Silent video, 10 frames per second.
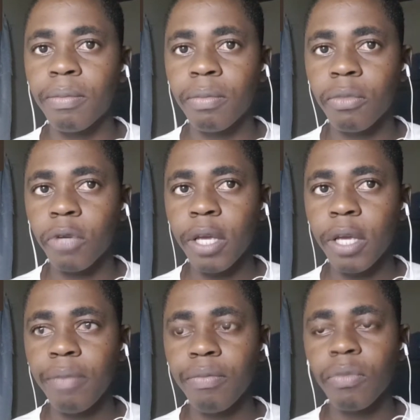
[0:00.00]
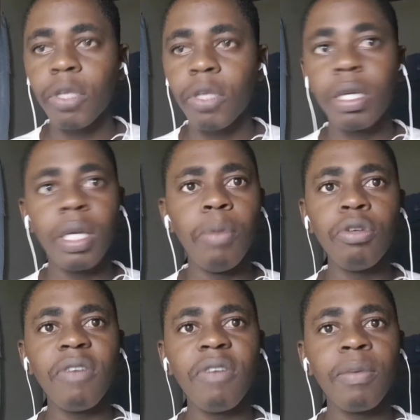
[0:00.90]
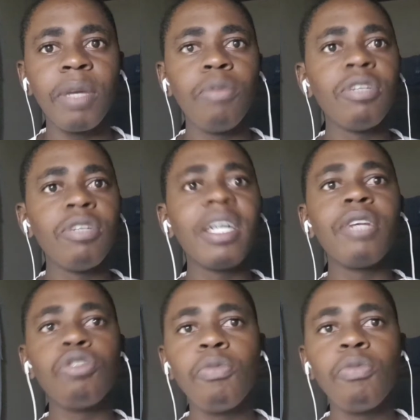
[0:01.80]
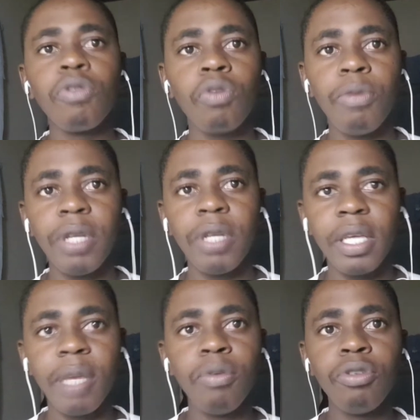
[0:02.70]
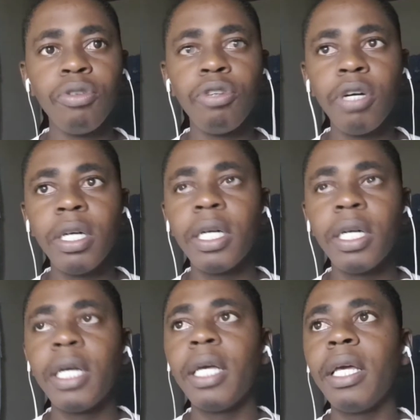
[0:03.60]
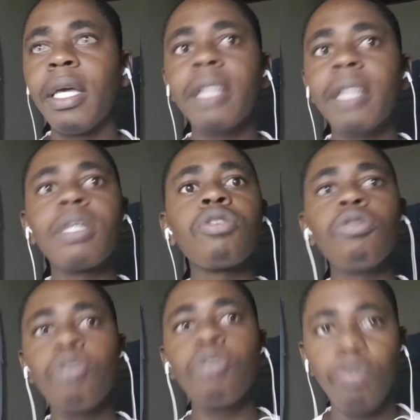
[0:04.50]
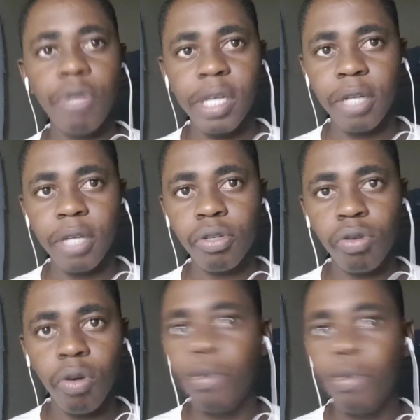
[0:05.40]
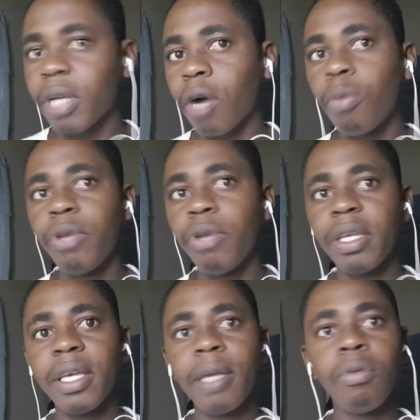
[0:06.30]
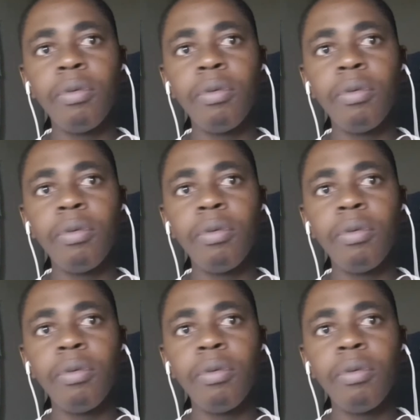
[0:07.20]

ok? Il y a plusieurs raisons pour communiquer, il y a plusieurs intentions de communication. On peut communiquer pour